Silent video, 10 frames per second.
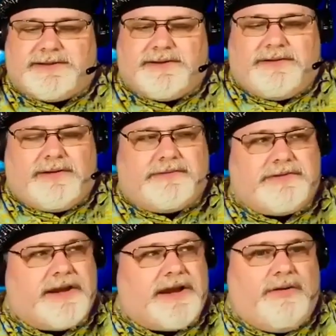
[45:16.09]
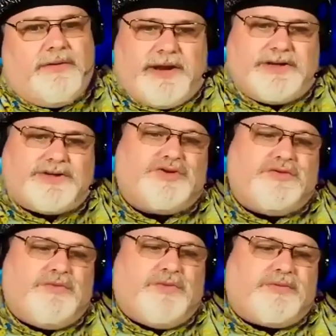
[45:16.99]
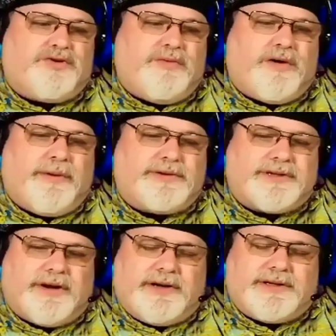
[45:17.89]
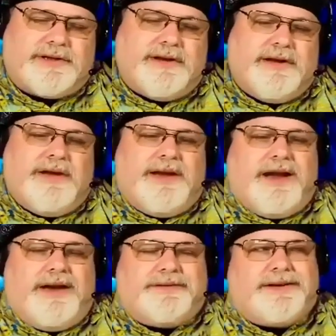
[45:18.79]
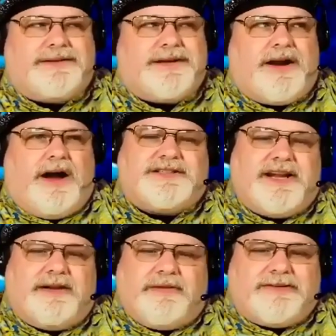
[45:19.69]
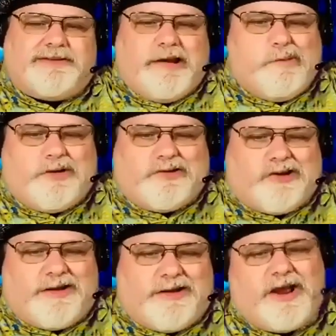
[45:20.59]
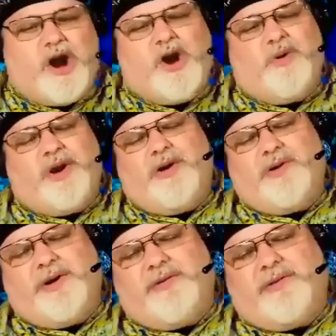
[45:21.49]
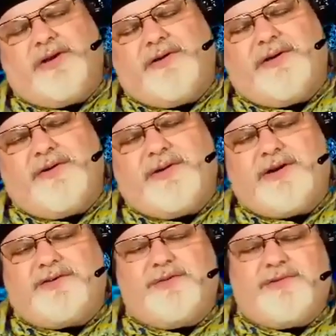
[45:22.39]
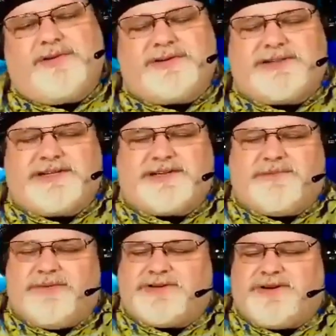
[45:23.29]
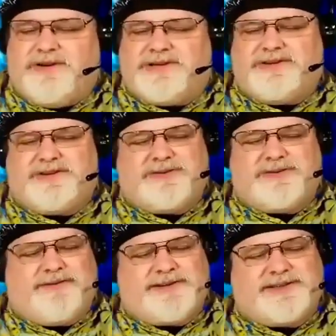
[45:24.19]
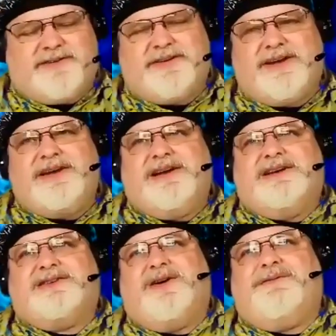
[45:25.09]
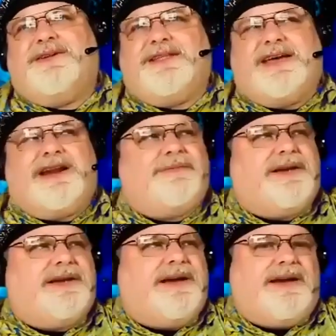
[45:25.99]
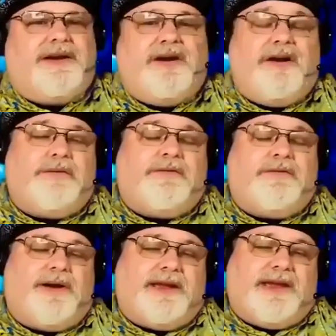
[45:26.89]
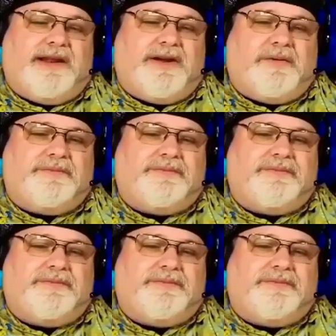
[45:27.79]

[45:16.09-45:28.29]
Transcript: So I think I owe you guys two more two more postcards. I was gonna say I'll send them the same ones again. No, no, no, no. I ordered two more sets of postcards, so some different stuff. So hopefully that'll be uh, here before I get there.